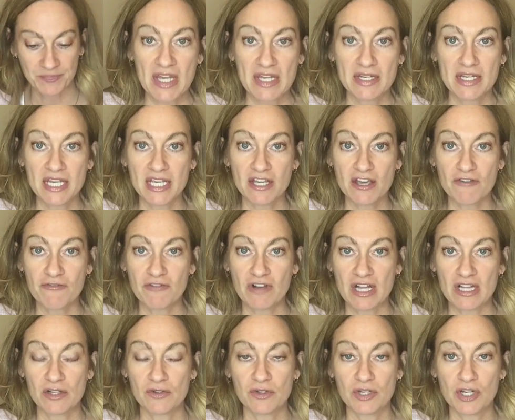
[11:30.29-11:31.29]
Nick
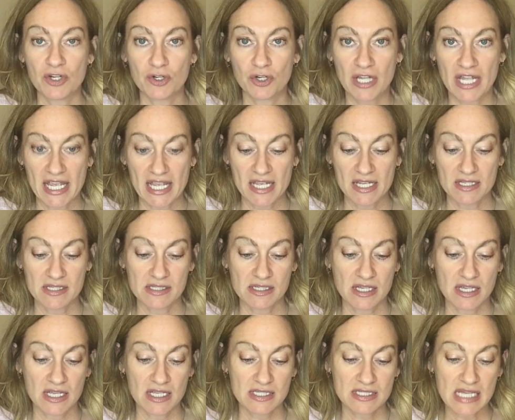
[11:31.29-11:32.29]
followed her gaze,
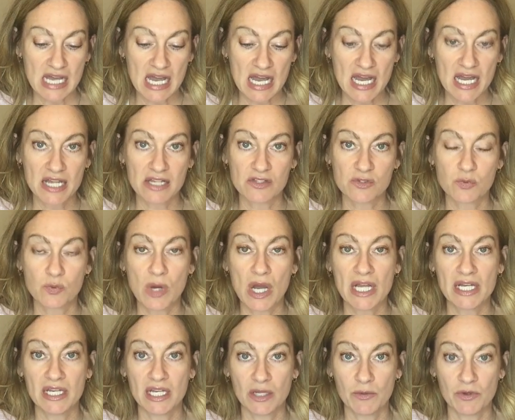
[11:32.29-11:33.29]
his eyes
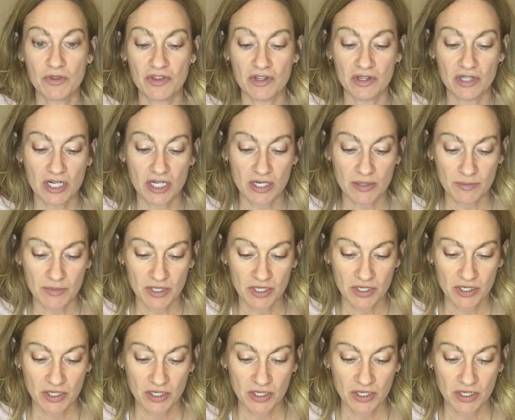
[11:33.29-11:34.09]
widening with alarm.